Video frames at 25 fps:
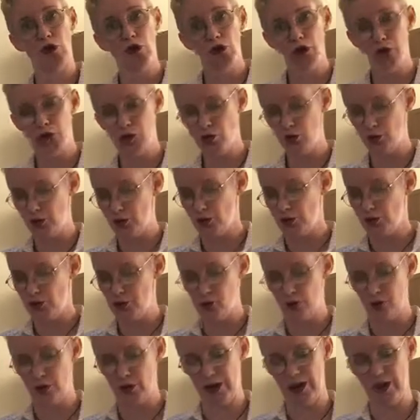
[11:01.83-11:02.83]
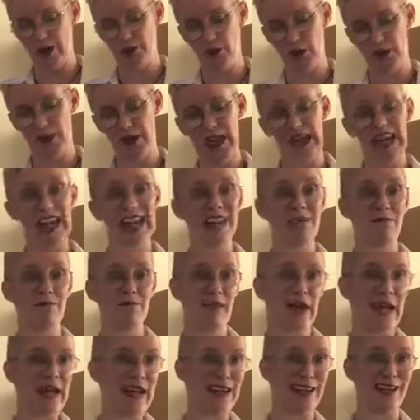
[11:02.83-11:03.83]
short stories with hidden
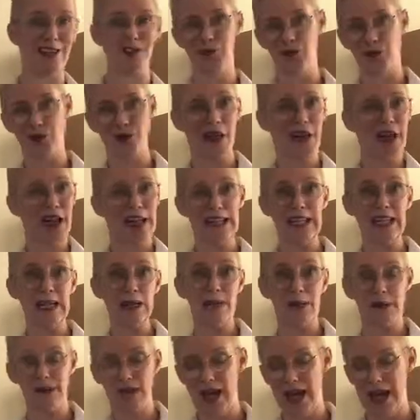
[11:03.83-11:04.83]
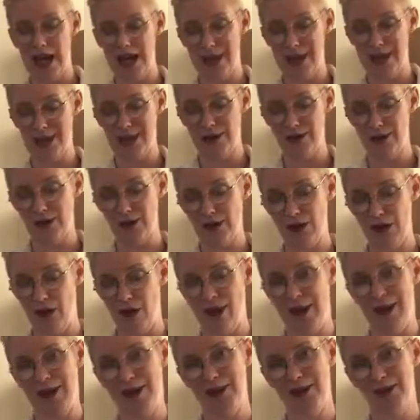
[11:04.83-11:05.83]
meanings or deeper layers, if you
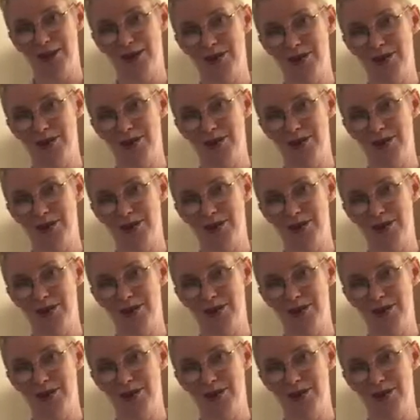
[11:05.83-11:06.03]
like,